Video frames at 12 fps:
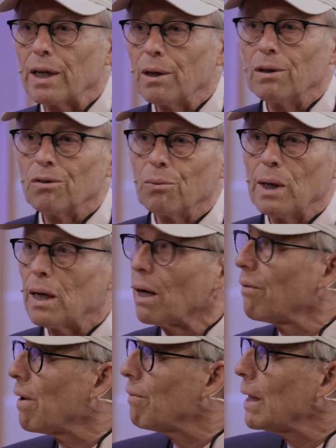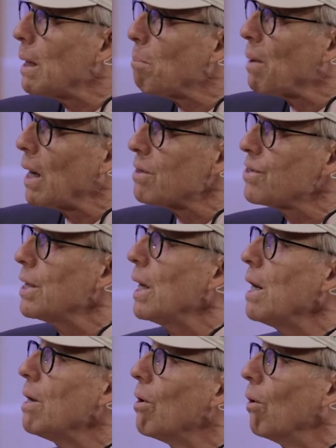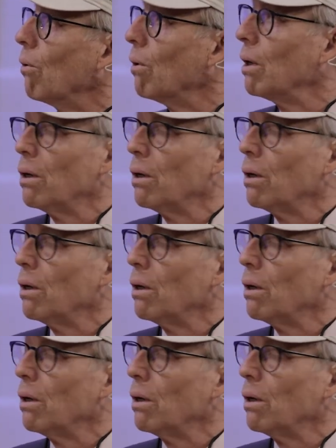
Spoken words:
thing is we end up having to get past the ego.